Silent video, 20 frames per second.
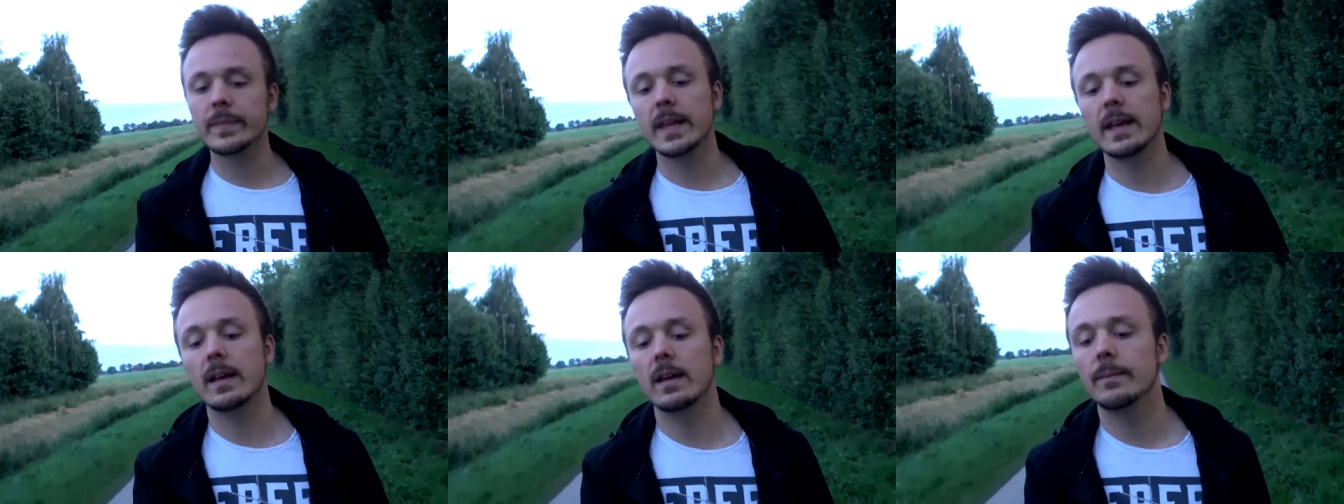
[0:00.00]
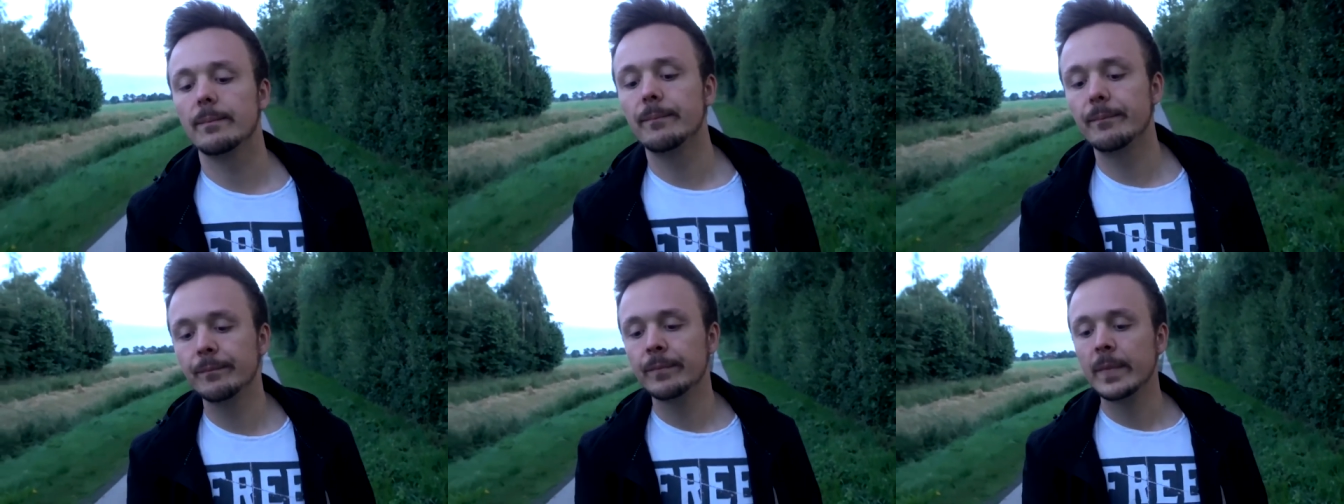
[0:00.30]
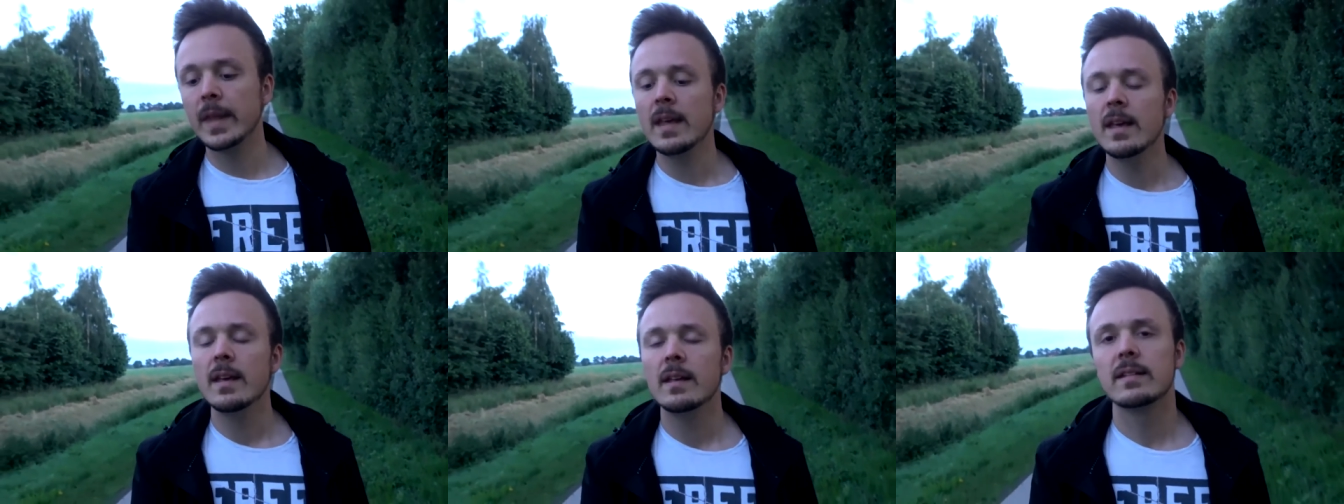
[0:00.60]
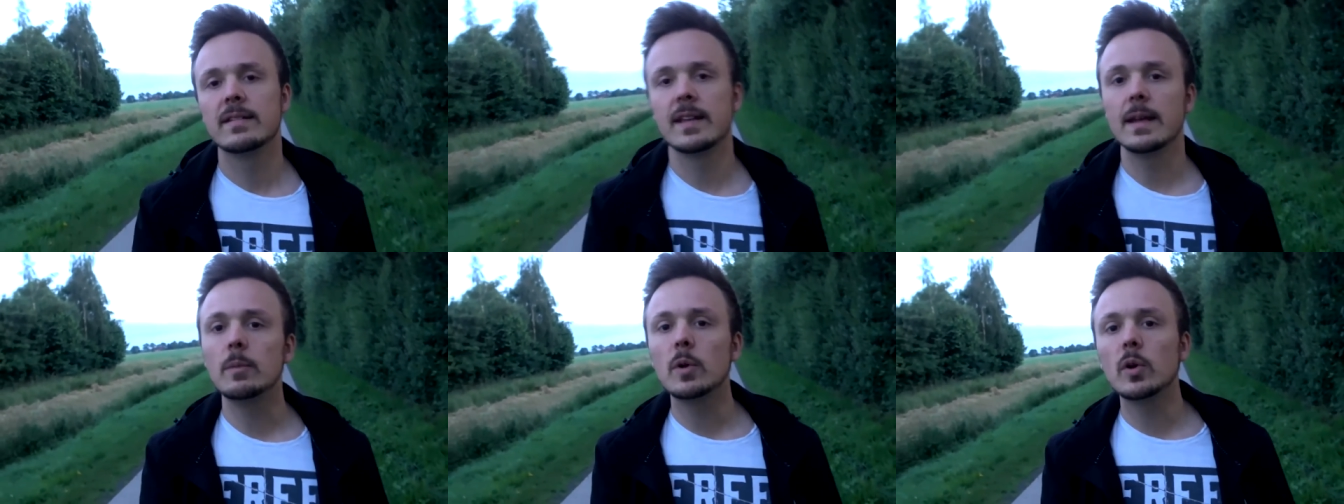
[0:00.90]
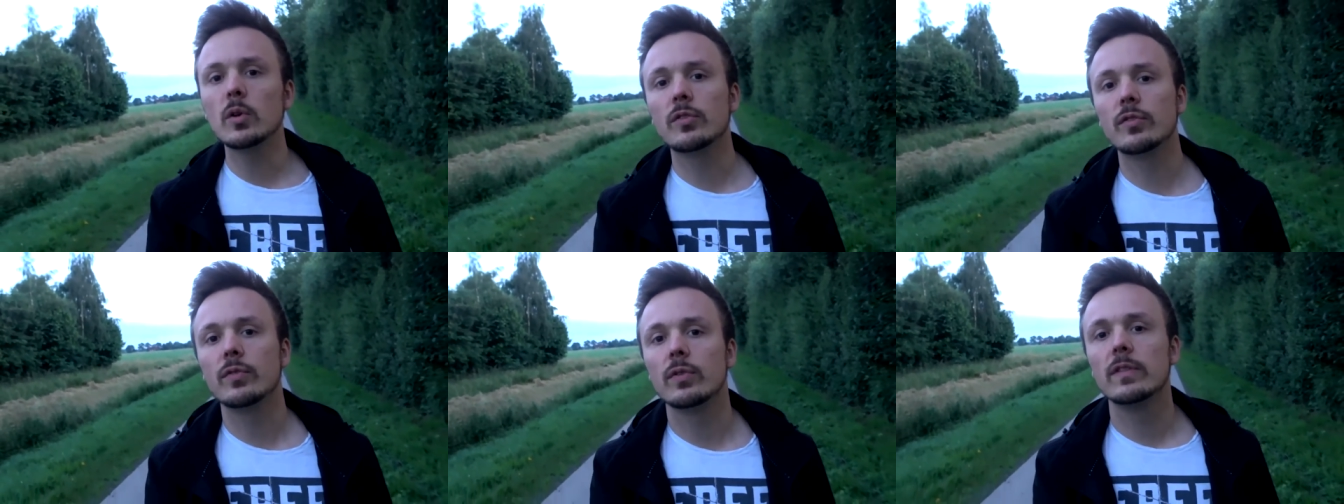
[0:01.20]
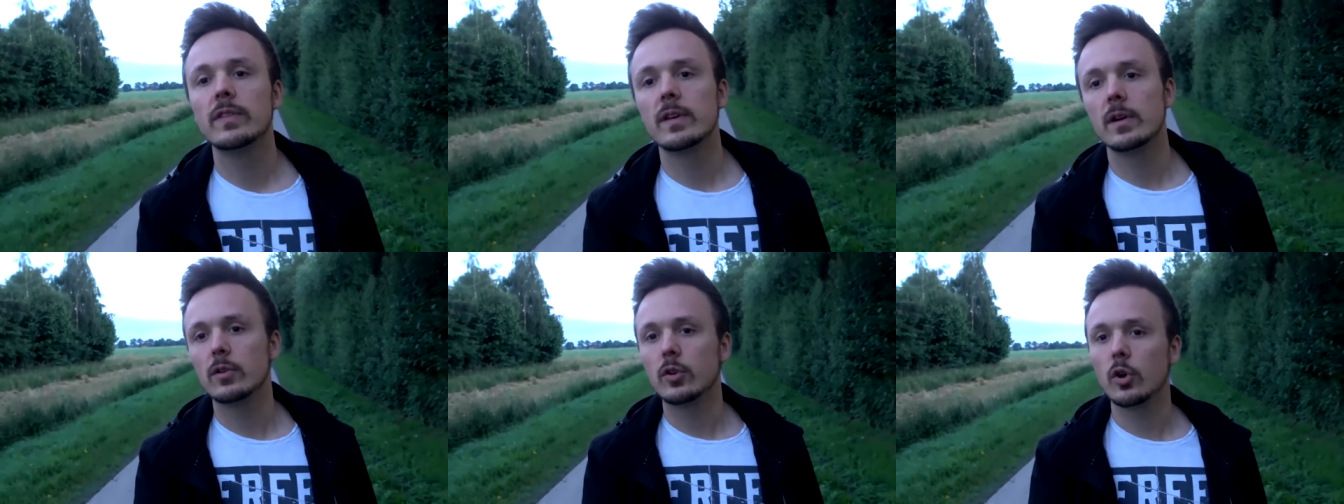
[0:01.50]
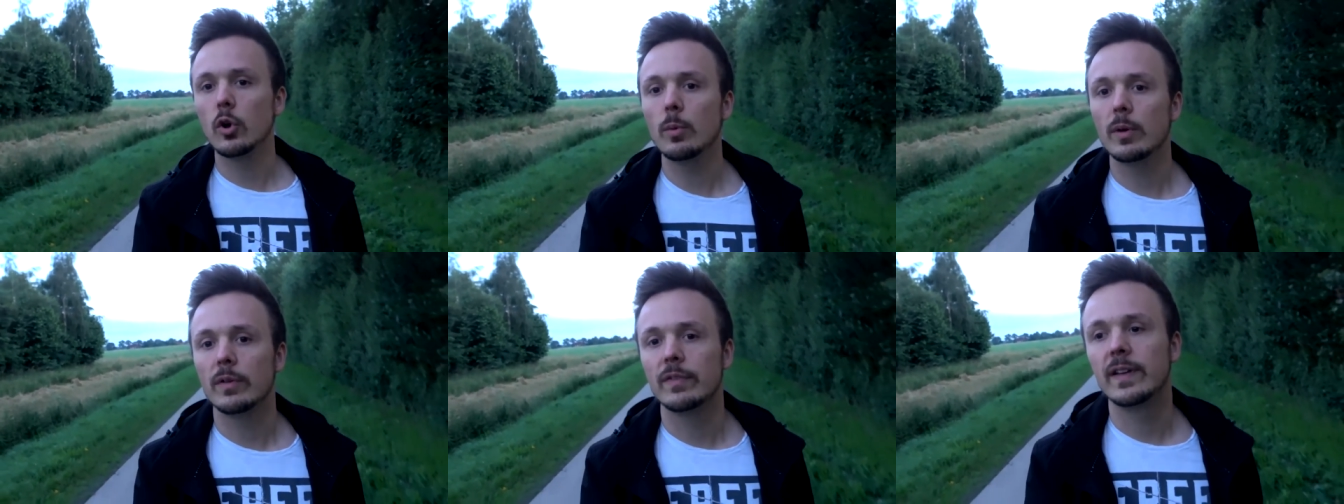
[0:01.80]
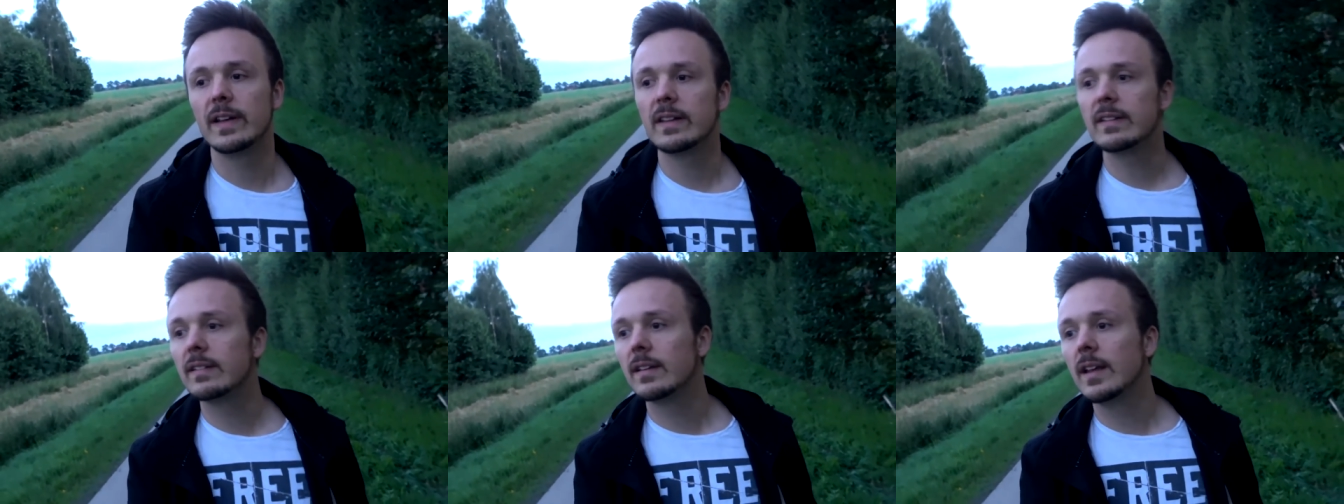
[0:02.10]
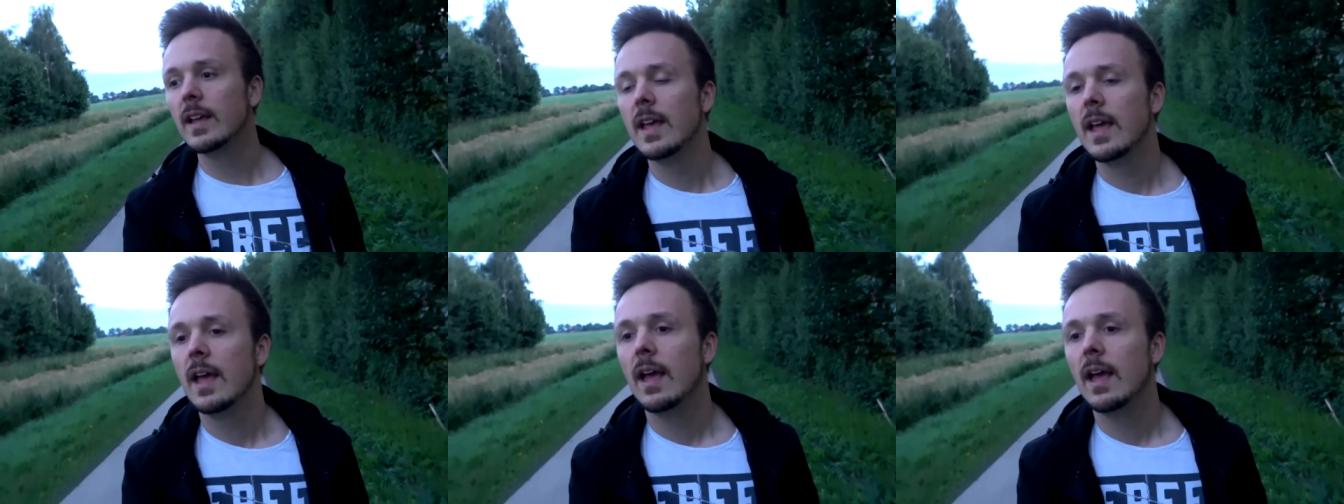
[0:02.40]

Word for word: Same goes for the Oktoberfest.